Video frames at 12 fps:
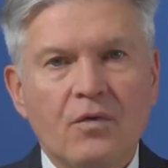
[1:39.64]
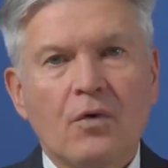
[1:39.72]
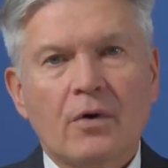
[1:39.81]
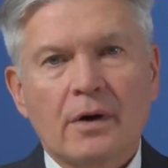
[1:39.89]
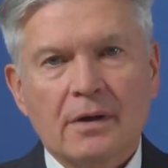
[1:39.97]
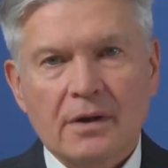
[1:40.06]

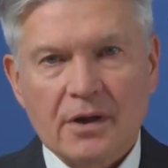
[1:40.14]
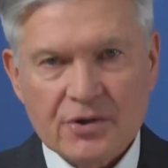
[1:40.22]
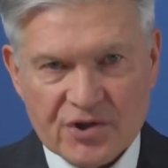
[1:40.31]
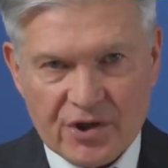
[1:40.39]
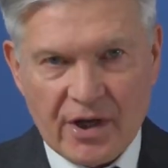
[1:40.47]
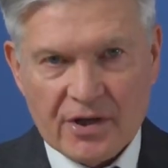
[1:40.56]
For
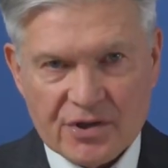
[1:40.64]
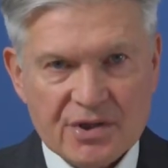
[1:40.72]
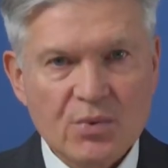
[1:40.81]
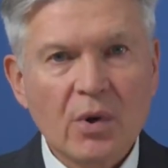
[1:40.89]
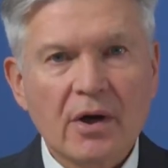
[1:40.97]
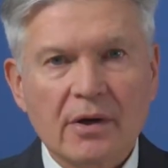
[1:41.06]

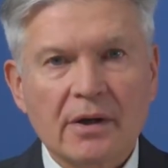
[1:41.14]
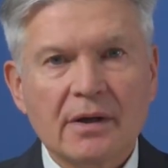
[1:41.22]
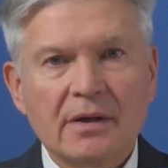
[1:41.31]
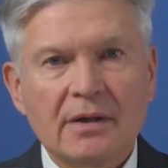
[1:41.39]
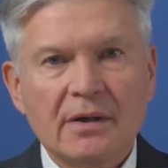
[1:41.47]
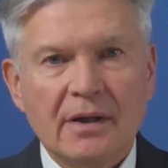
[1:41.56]
conscientious work
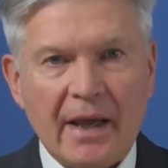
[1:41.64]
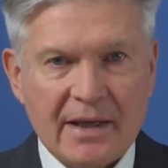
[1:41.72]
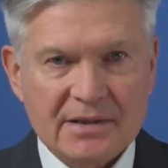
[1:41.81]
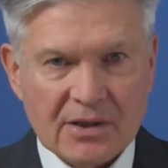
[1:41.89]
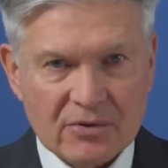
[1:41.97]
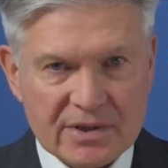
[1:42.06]

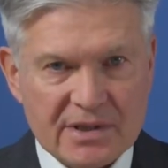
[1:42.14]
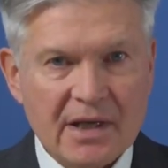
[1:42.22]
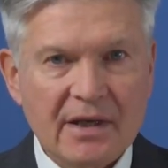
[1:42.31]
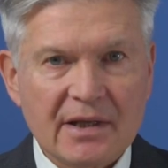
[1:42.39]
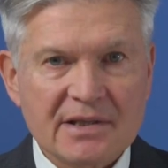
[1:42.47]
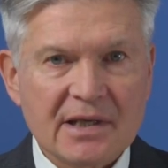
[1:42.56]
and
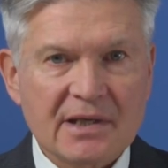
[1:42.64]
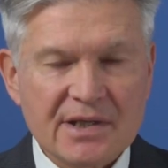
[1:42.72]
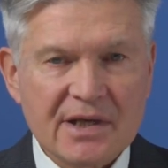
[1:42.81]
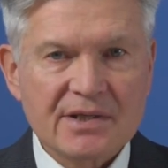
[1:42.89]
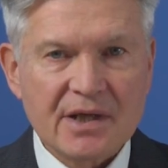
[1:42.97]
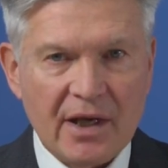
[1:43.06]
outstanding
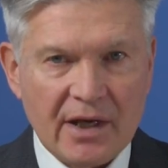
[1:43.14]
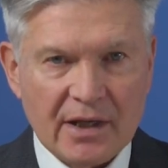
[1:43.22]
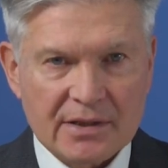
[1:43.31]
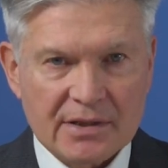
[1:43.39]
success in